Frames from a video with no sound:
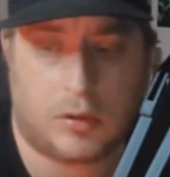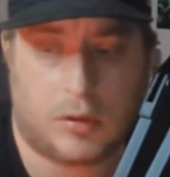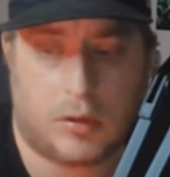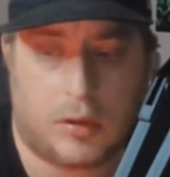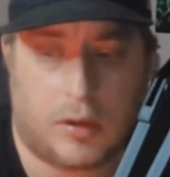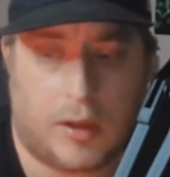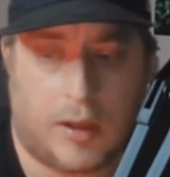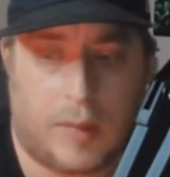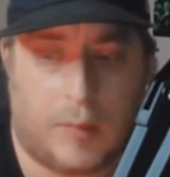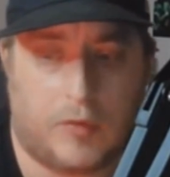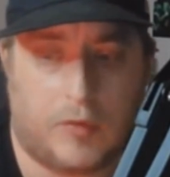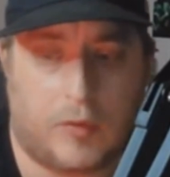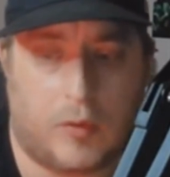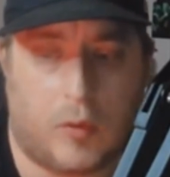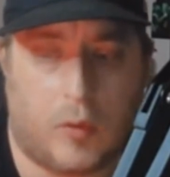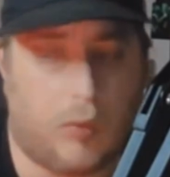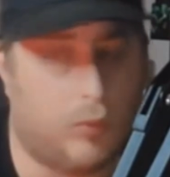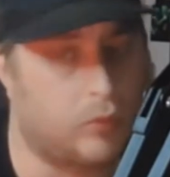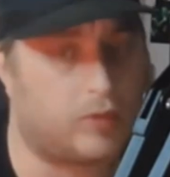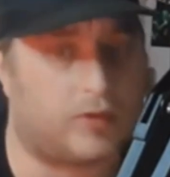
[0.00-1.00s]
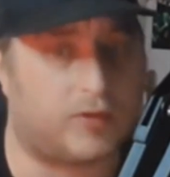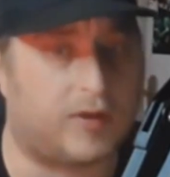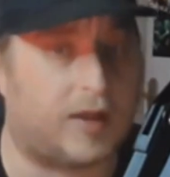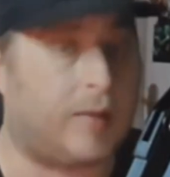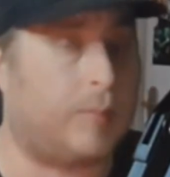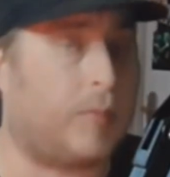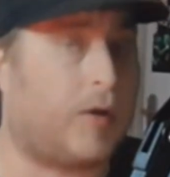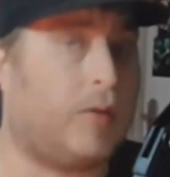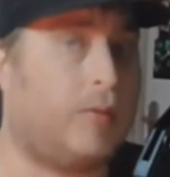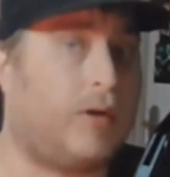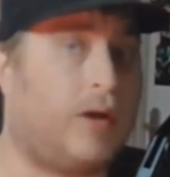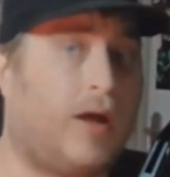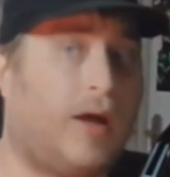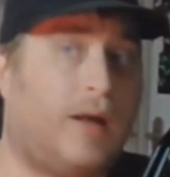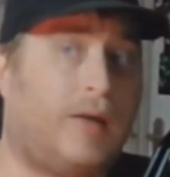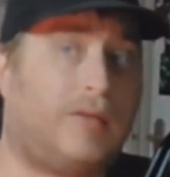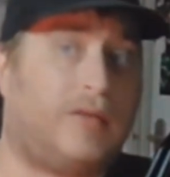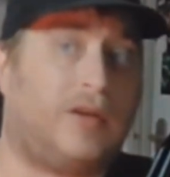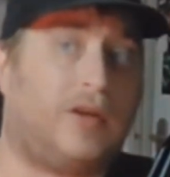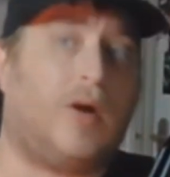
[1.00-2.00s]
It wasn't all
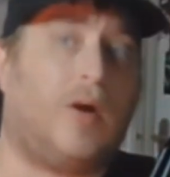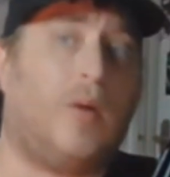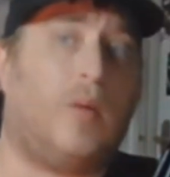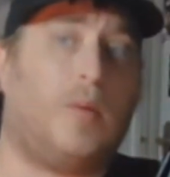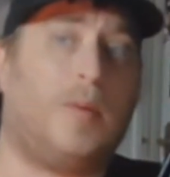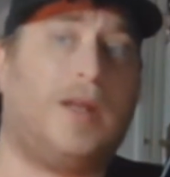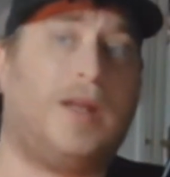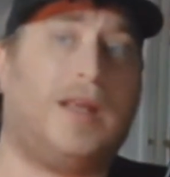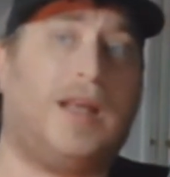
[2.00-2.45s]
Steamboat. You got to admit,